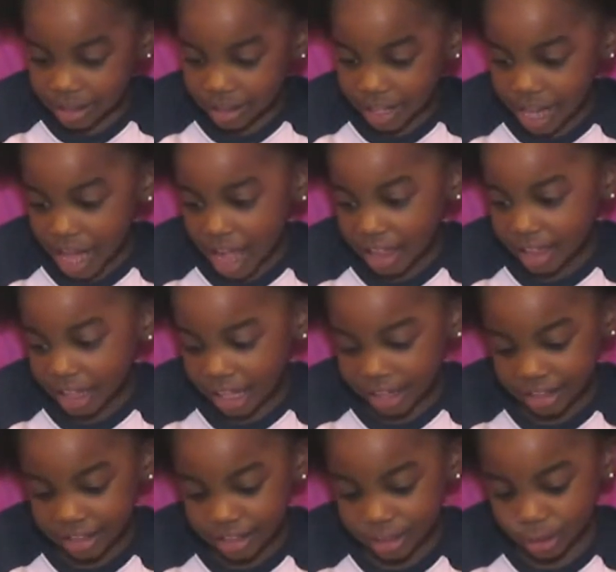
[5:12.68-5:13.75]
Yeah, I like
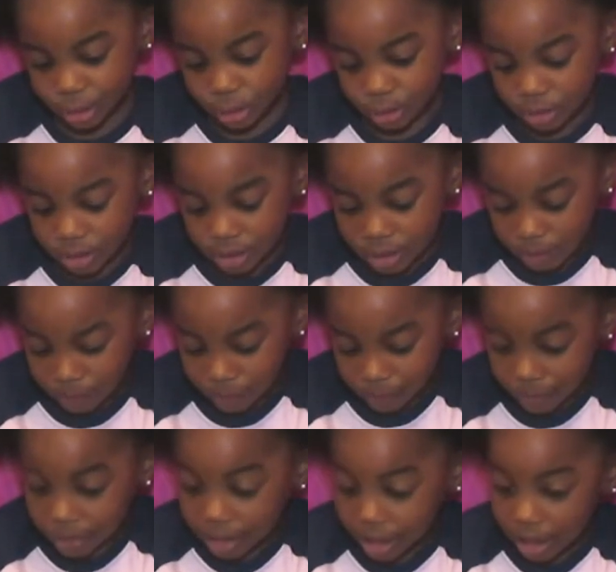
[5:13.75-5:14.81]
to. Yeah, so